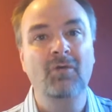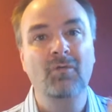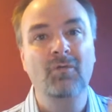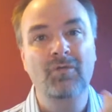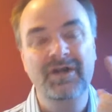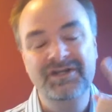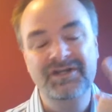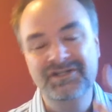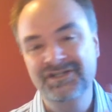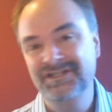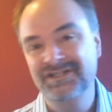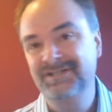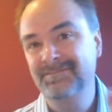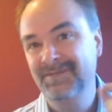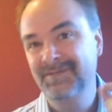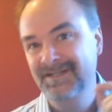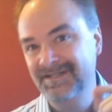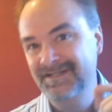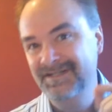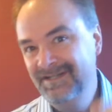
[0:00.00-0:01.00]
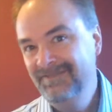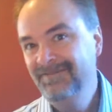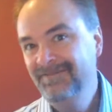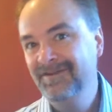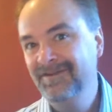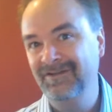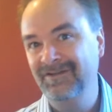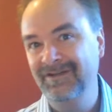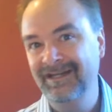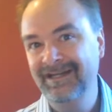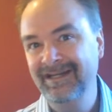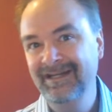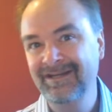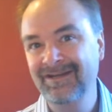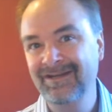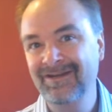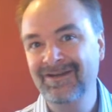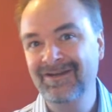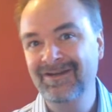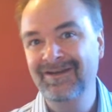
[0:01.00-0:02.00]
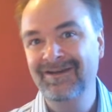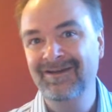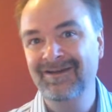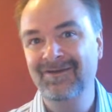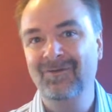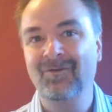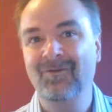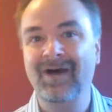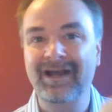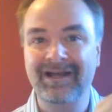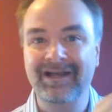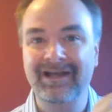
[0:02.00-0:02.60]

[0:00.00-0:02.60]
which is specifically why